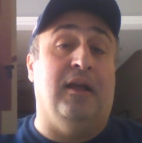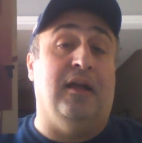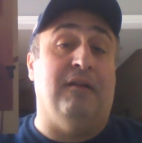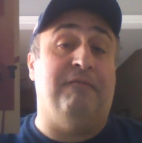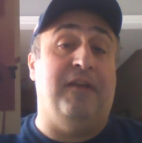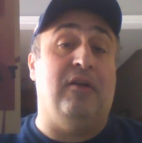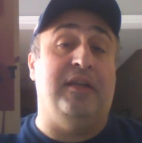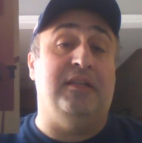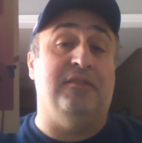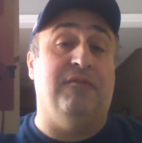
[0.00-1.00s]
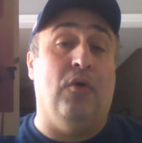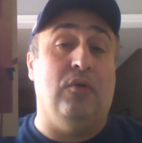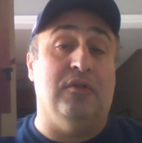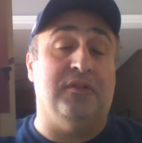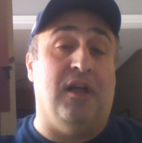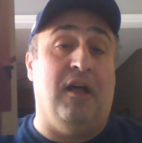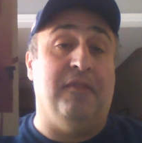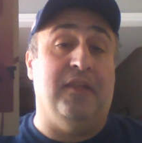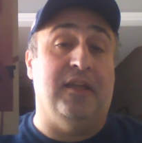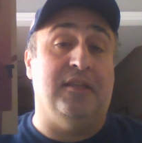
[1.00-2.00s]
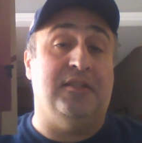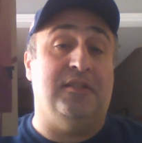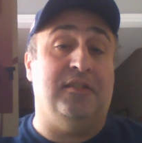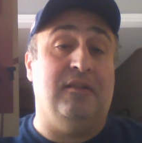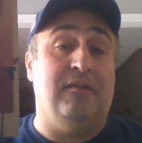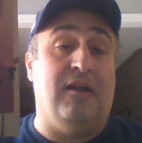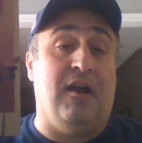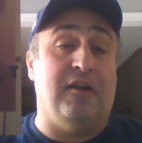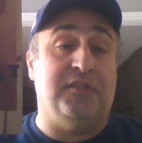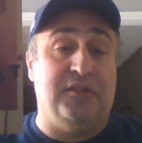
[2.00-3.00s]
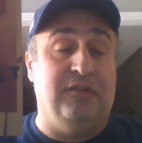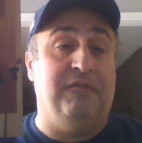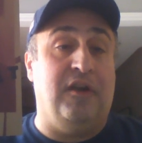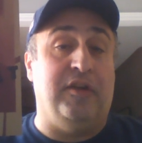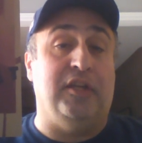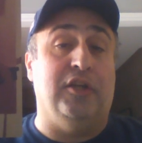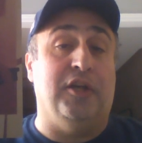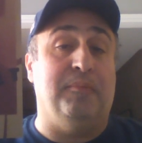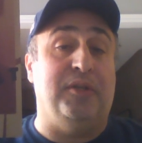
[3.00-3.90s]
Uh, Ferry's vocals on this are still very good,